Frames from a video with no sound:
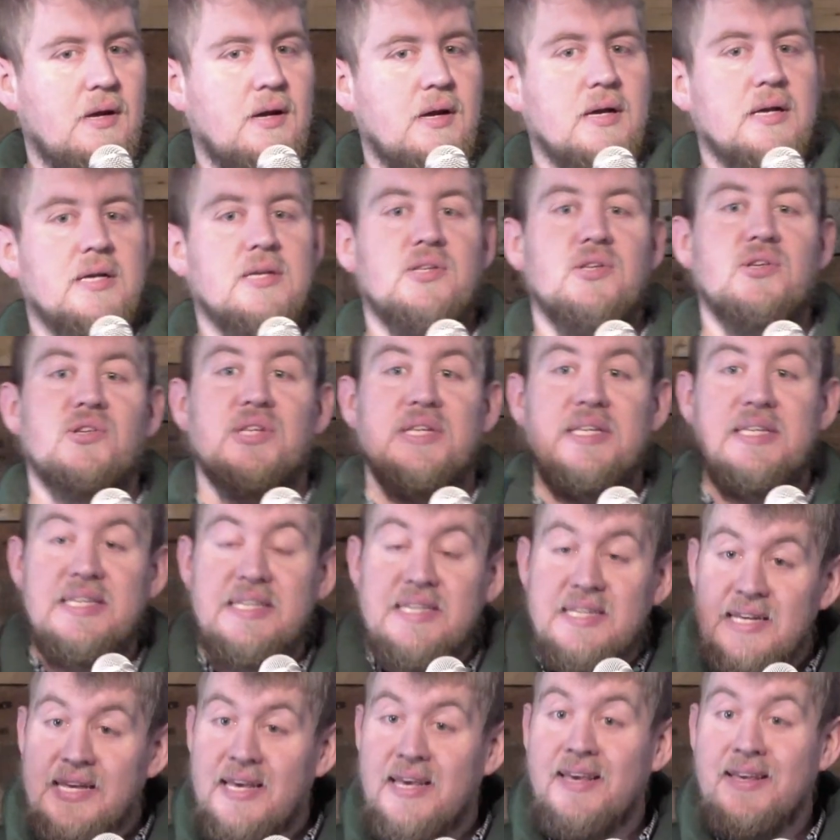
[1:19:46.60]
Because there's a
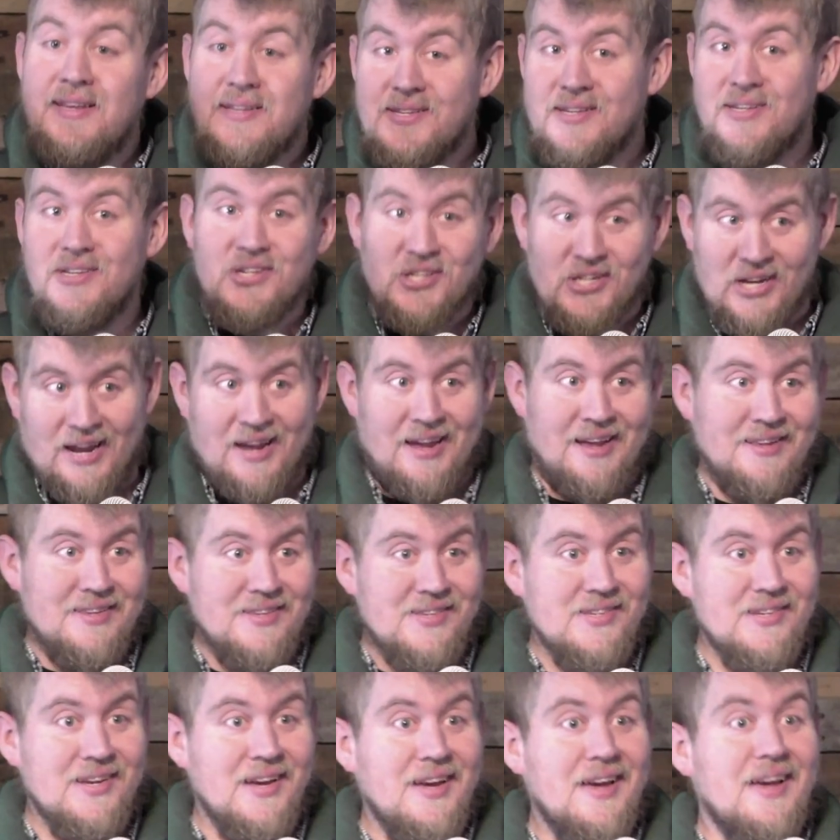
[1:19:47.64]
decent
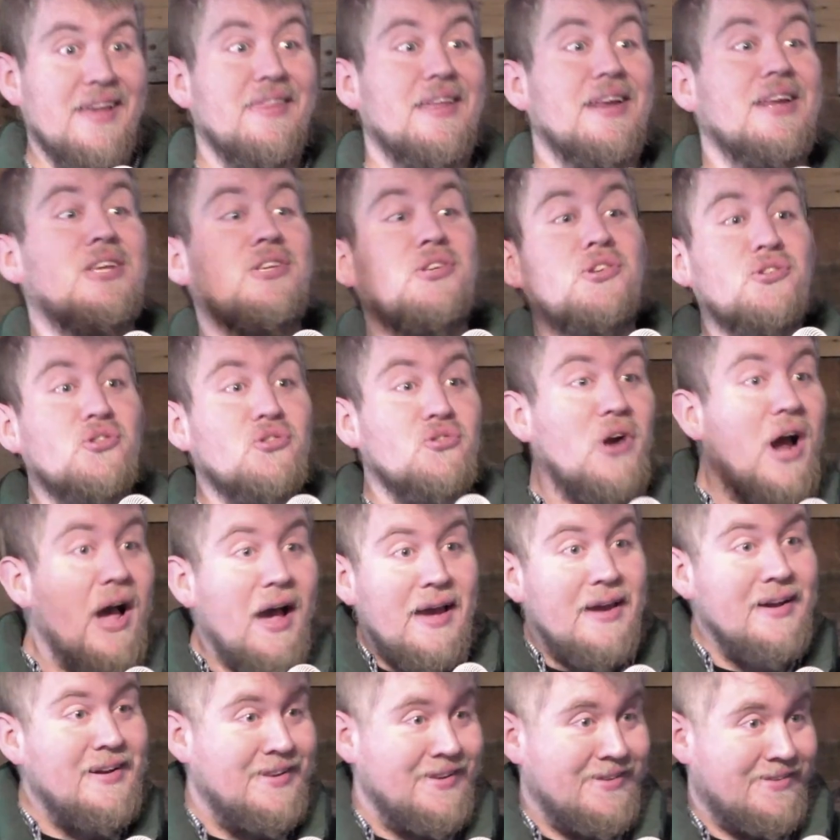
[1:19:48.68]
chance that he's
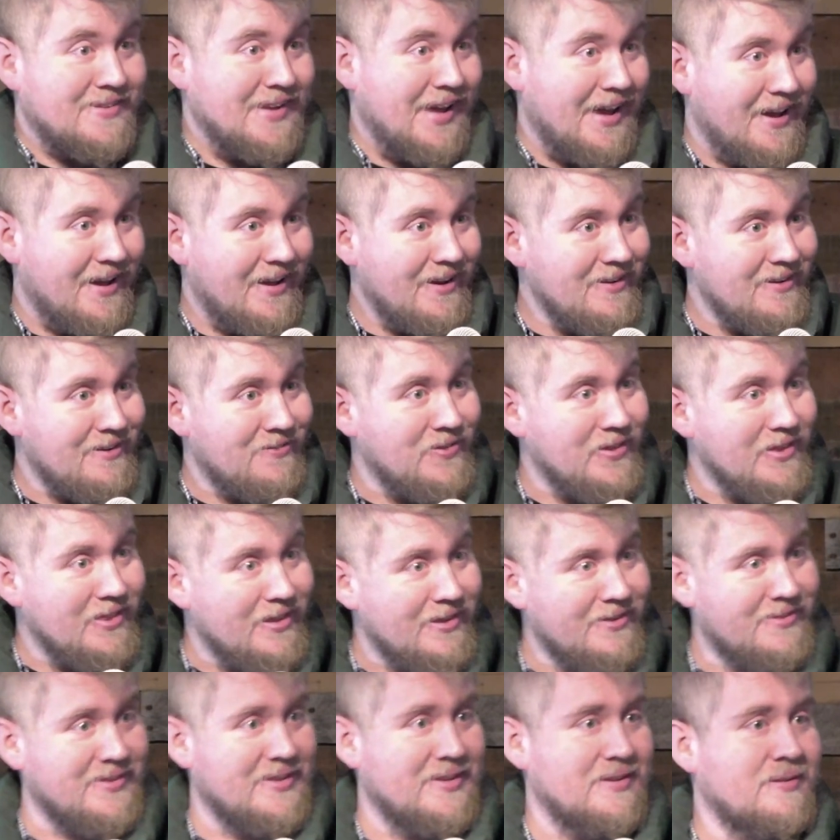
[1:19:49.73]
trying to say it if you'd
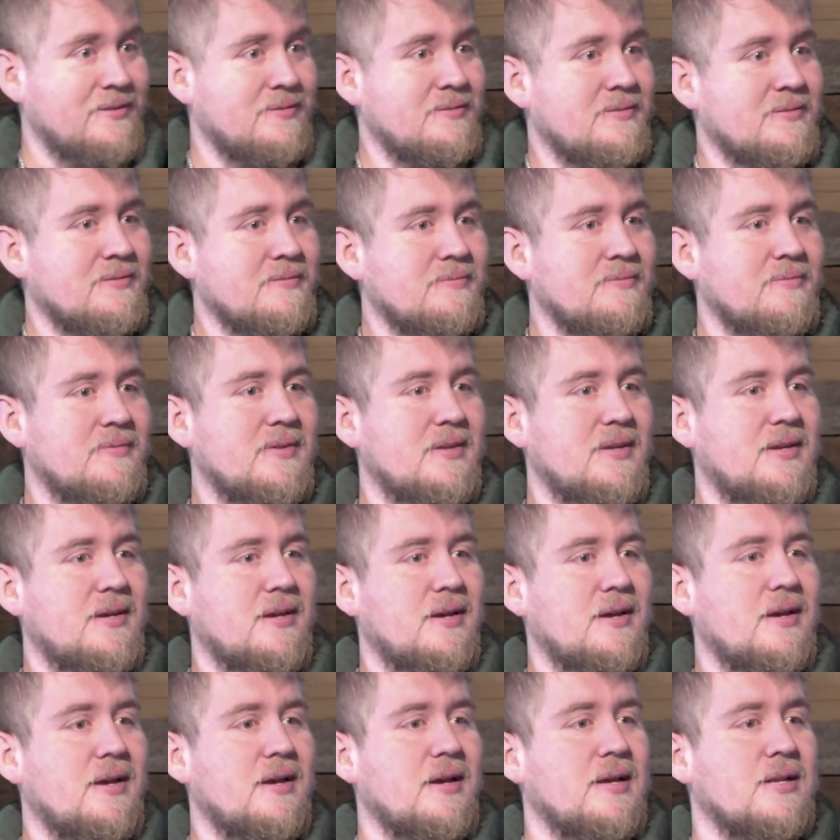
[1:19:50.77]
listen.
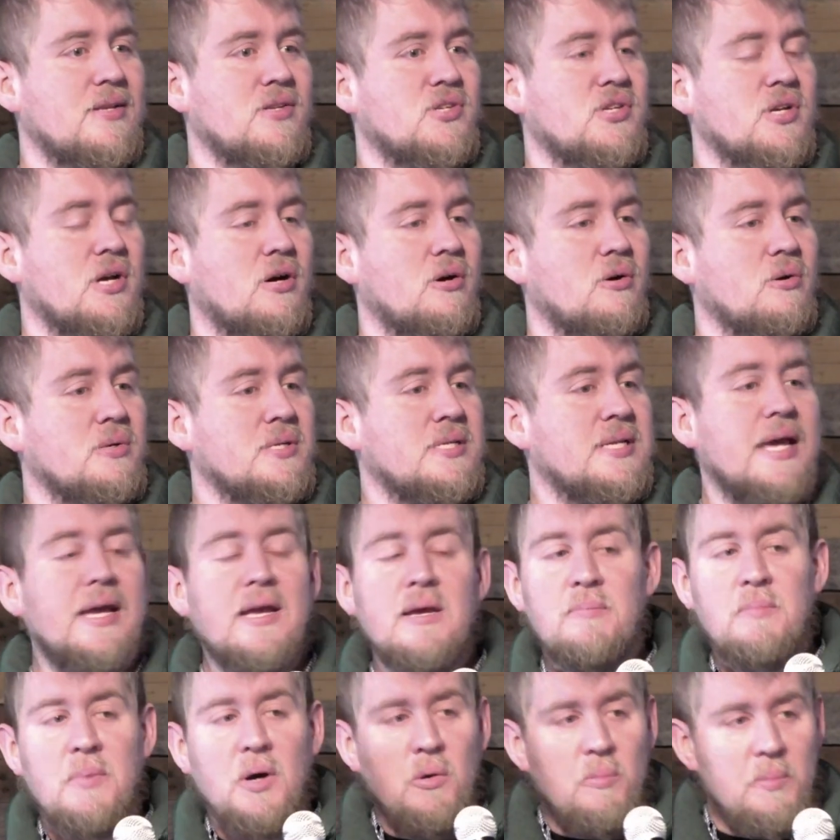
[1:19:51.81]
And so take
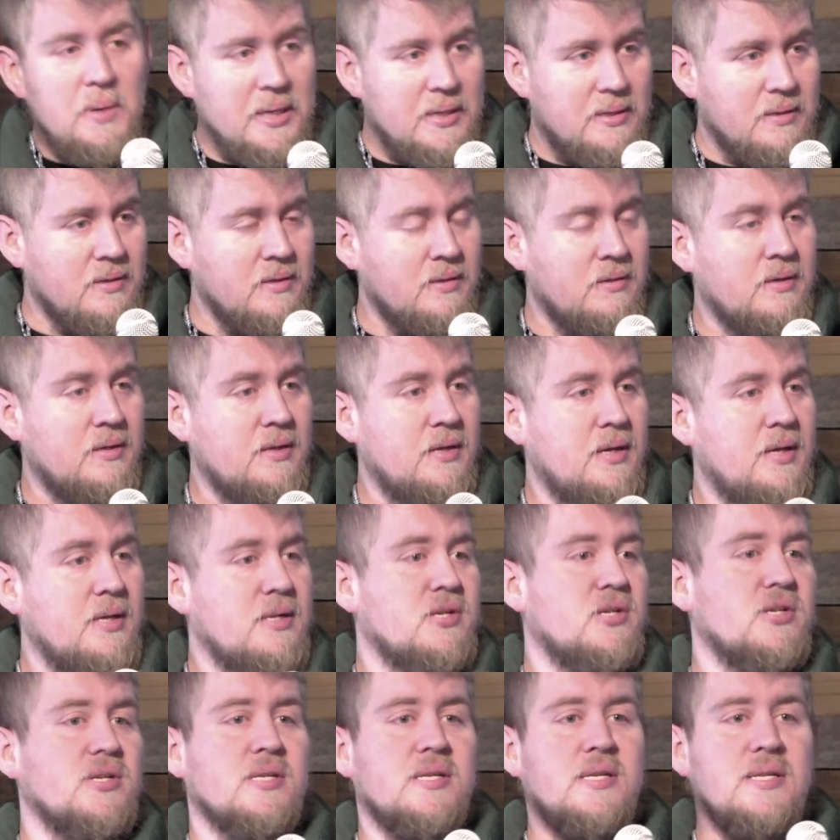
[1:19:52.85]
a moment
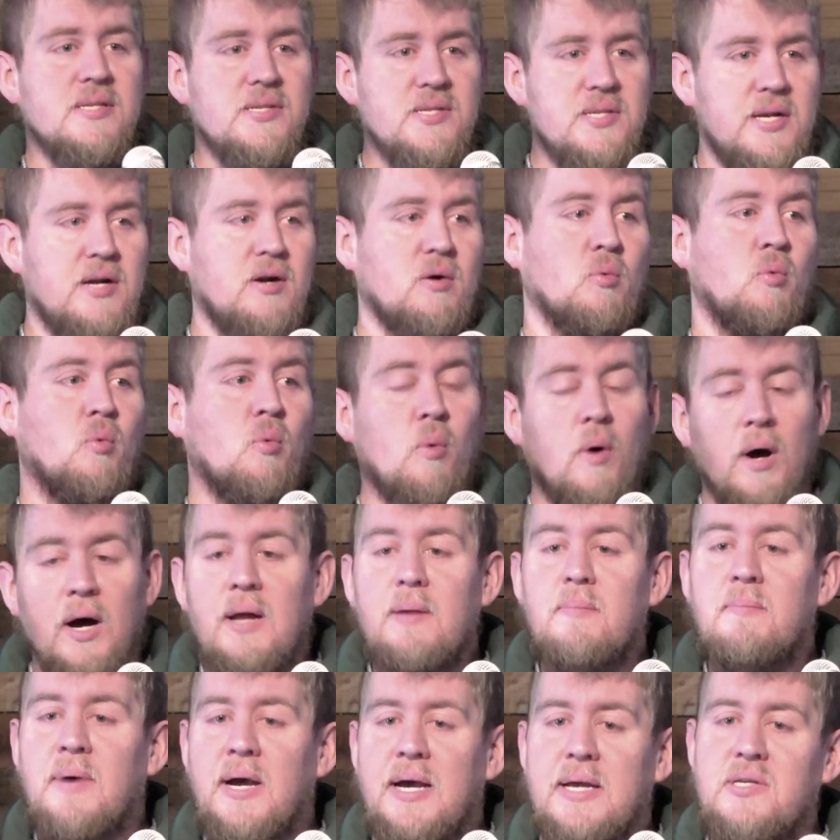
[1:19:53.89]
to just consider,
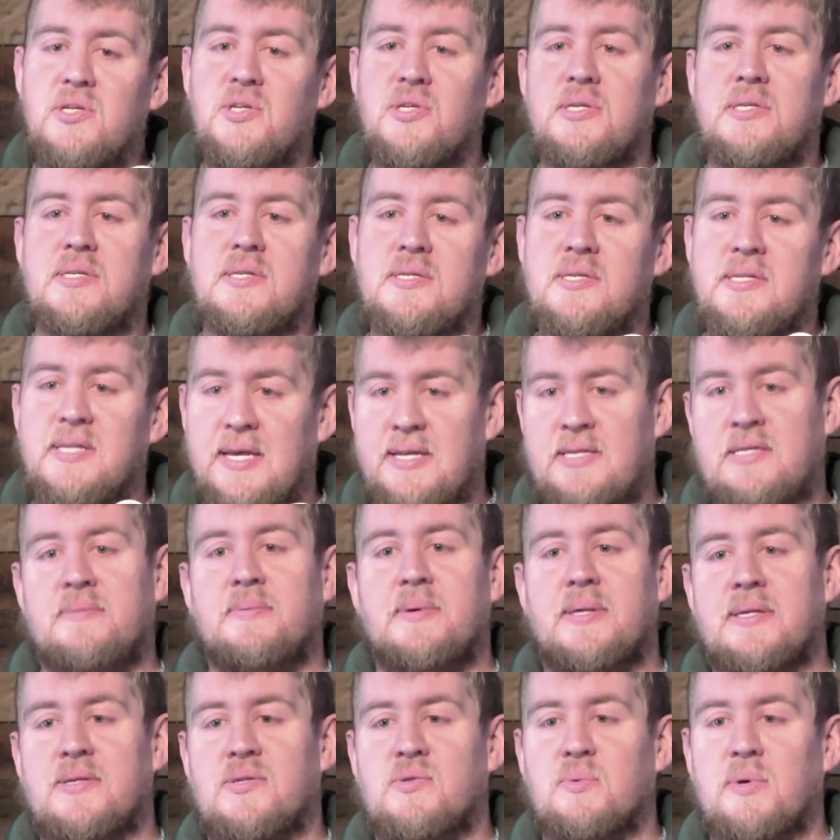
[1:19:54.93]
what might Jesus say to
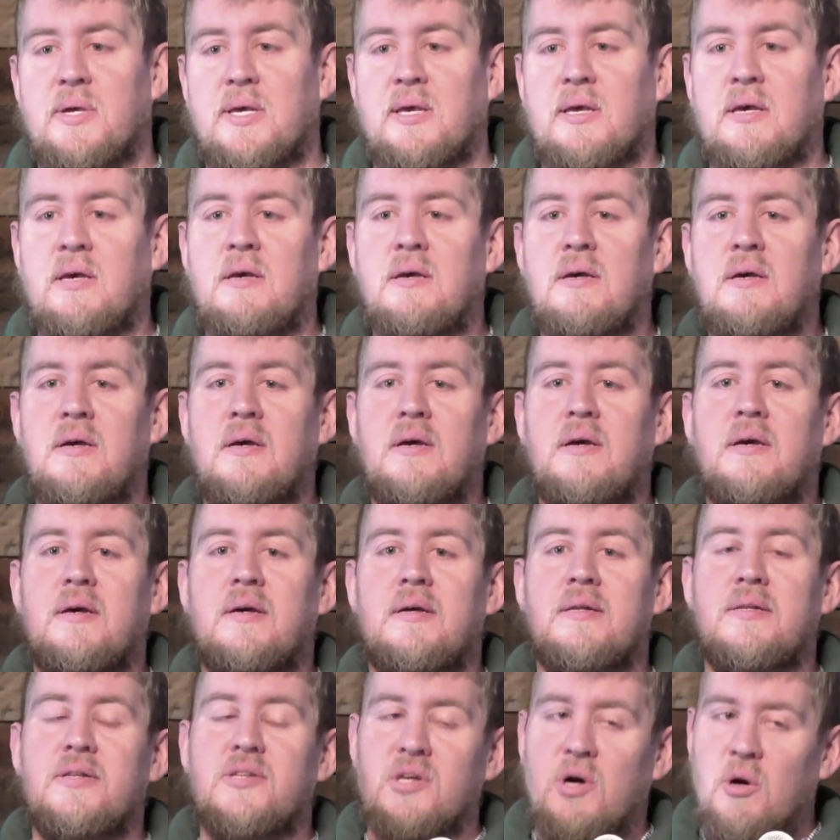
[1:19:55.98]
me this week?
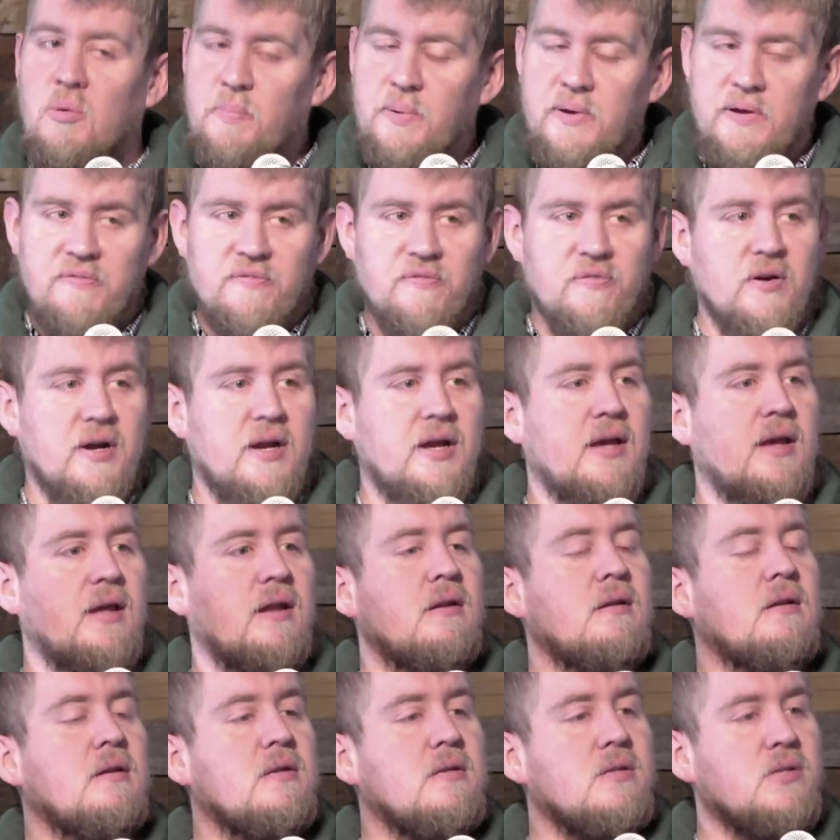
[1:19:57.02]
Don't be
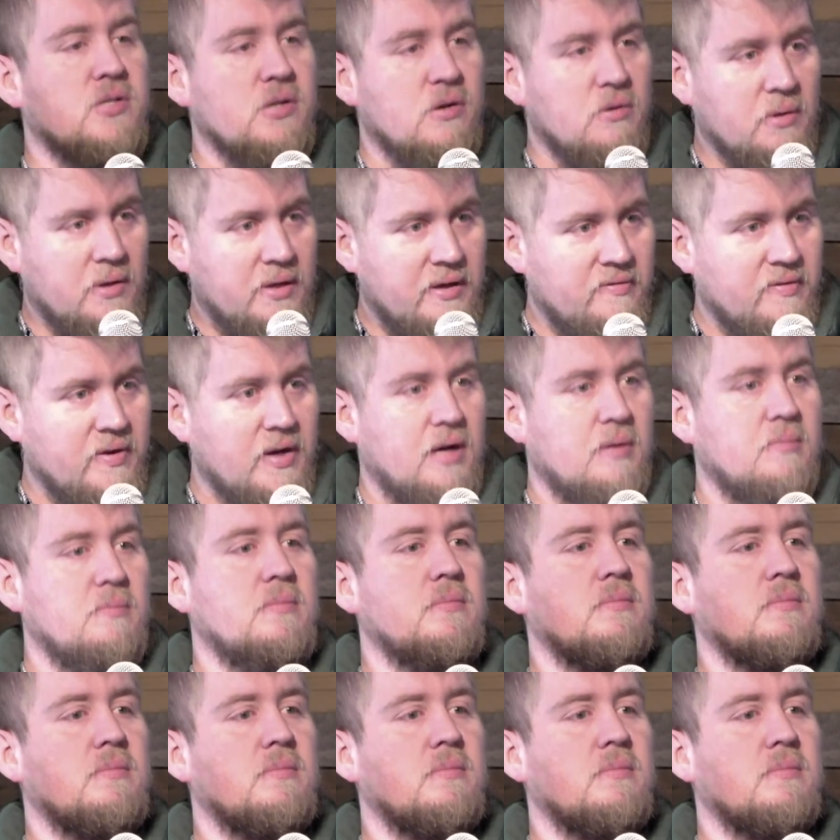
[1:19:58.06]
afraid. Don't give up.